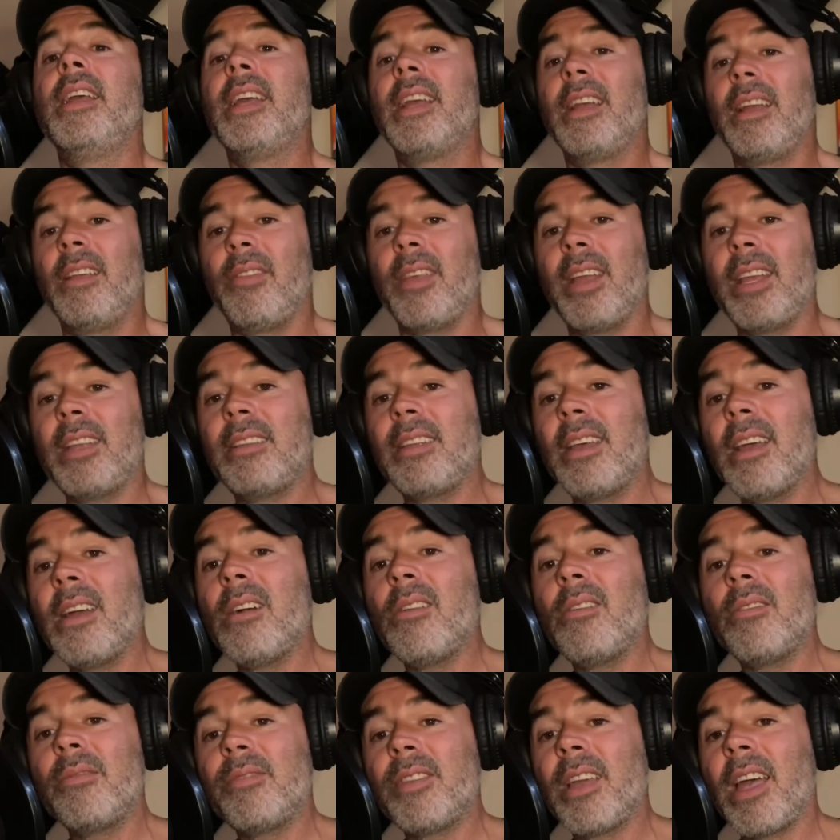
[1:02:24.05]
And they
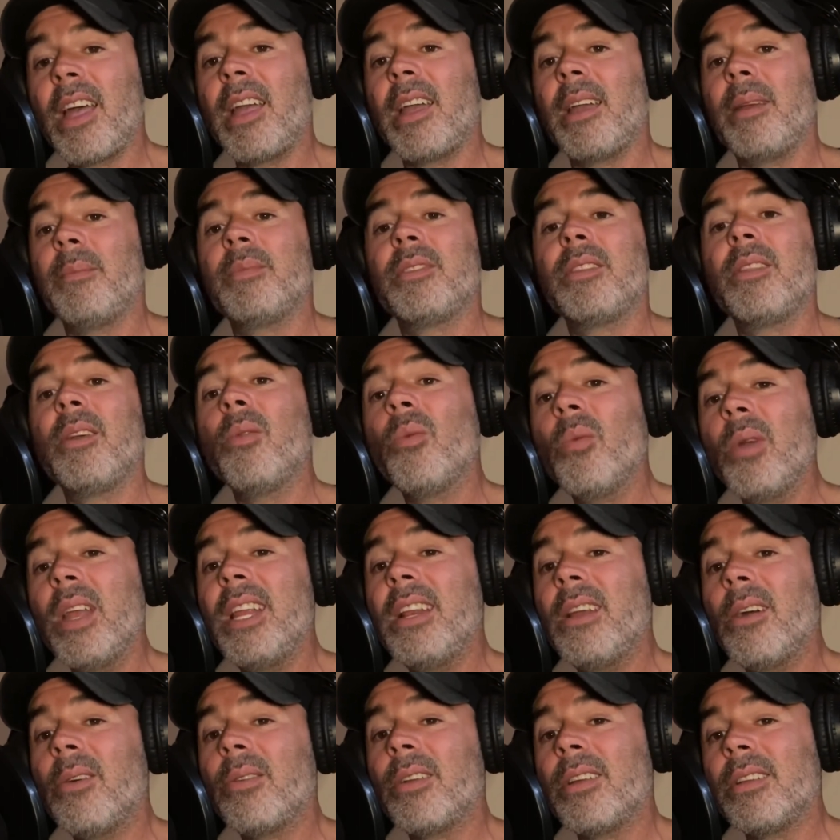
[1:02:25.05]
tell of times that we
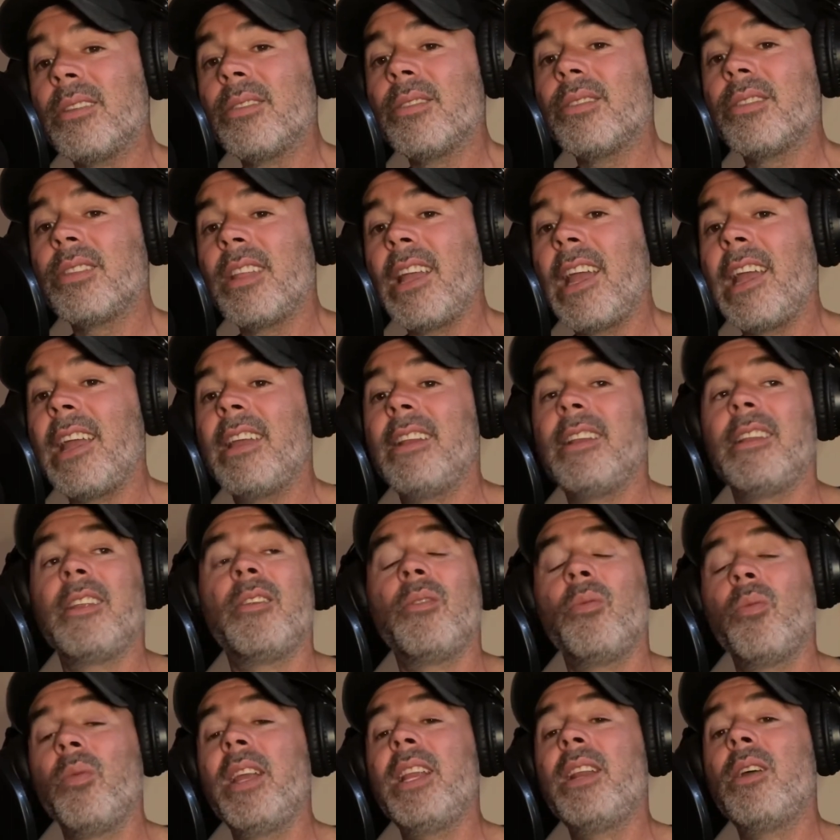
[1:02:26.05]
don't understand and
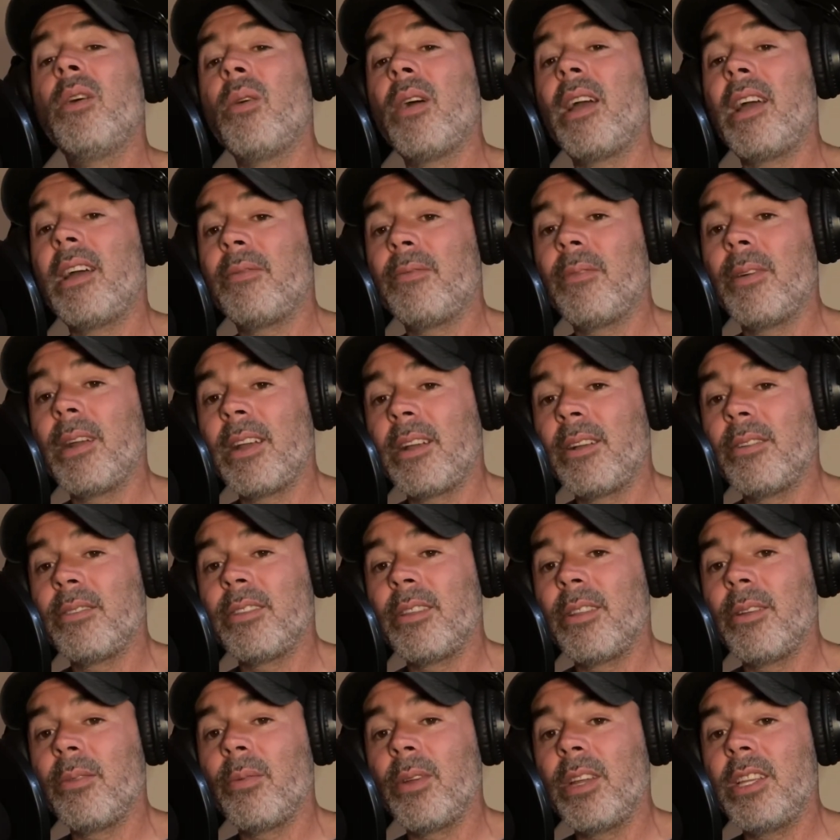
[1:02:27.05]
that we don't have records
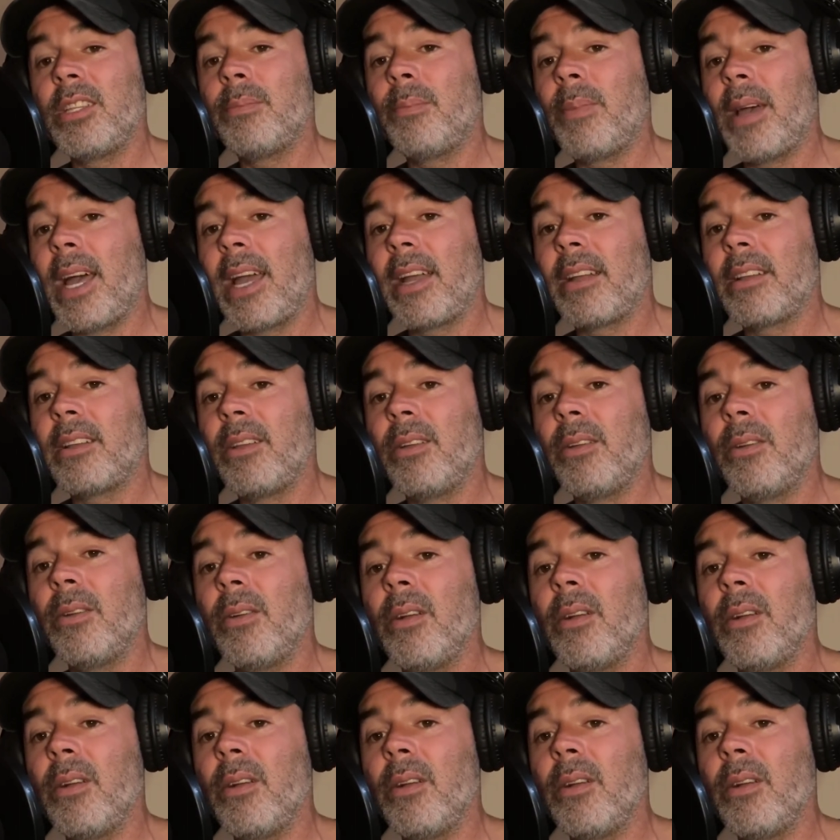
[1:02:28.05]
that reach back to.